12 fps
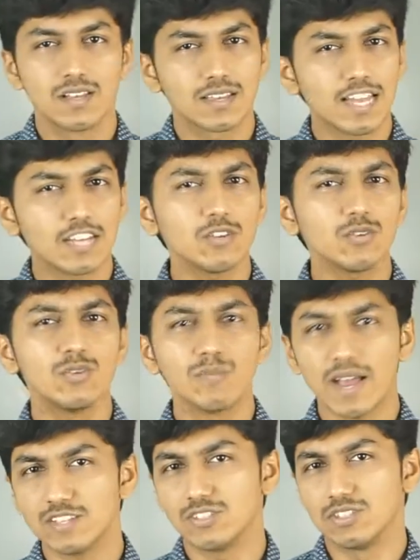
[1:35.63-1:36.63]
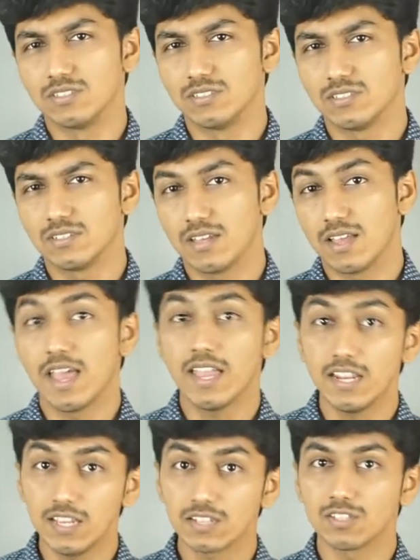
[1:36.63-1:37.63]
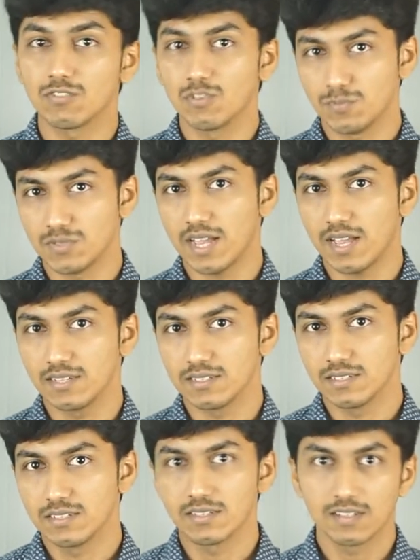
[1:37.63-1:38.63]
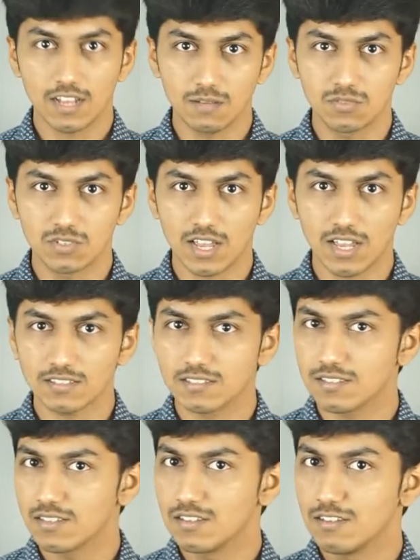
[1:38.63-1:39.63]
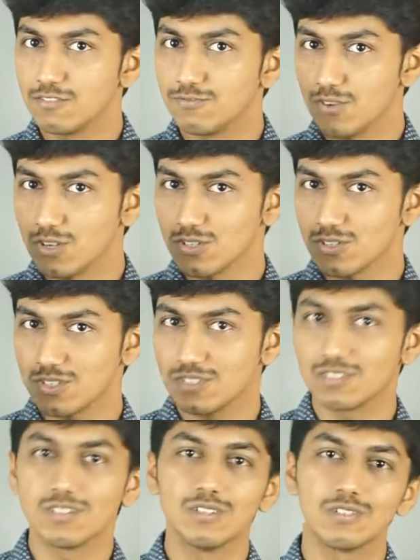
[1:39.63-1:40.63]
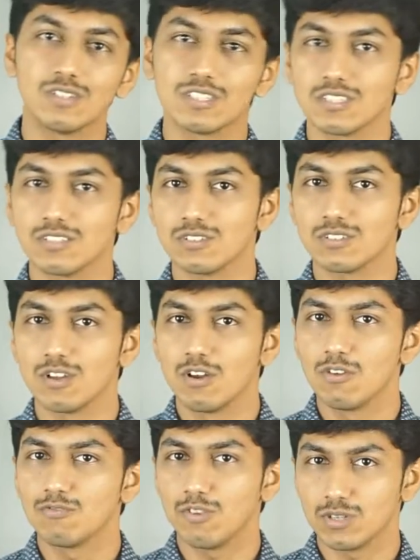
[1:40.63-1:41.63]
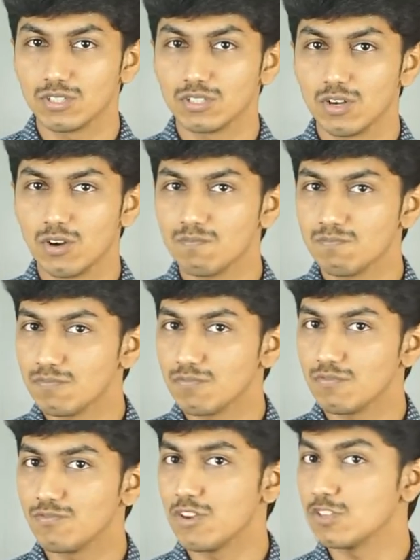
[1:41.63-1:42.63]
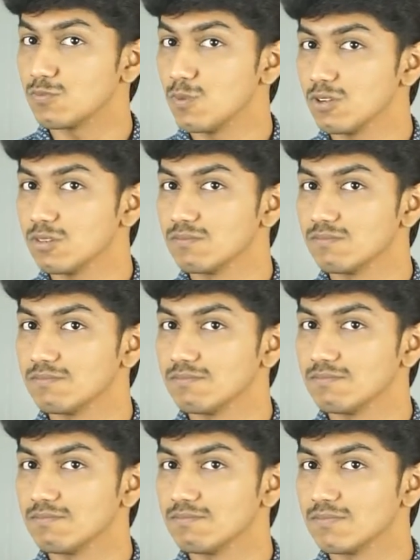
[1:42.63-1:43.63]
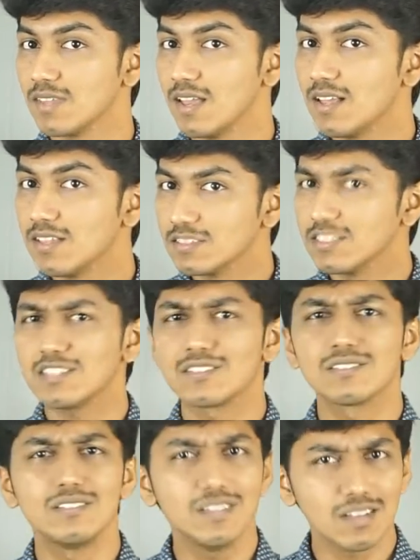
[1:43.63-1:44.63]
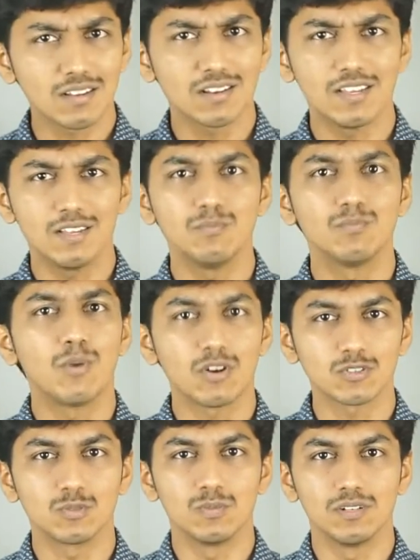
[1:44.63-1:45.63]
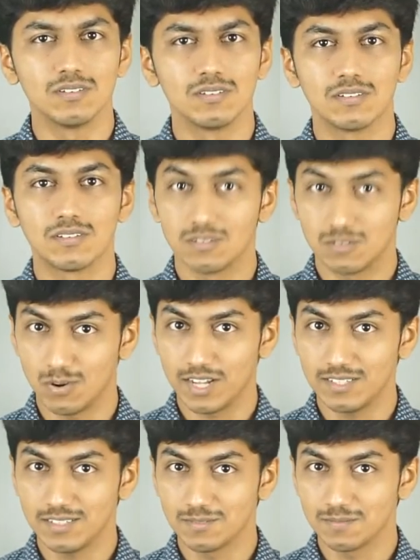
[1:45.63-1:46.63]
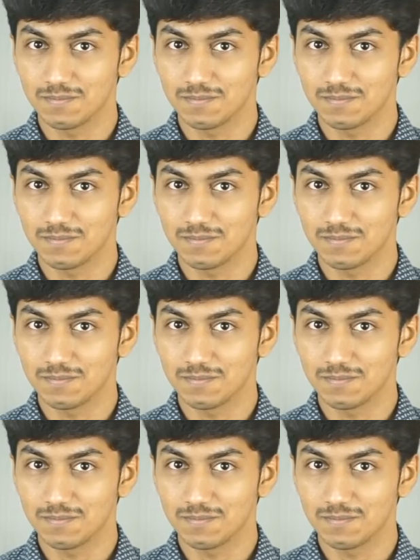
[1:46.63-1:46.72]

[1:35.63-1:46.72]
Can you imagine any other website comes as first search result for the term Facebook? That's nearly impossible, right?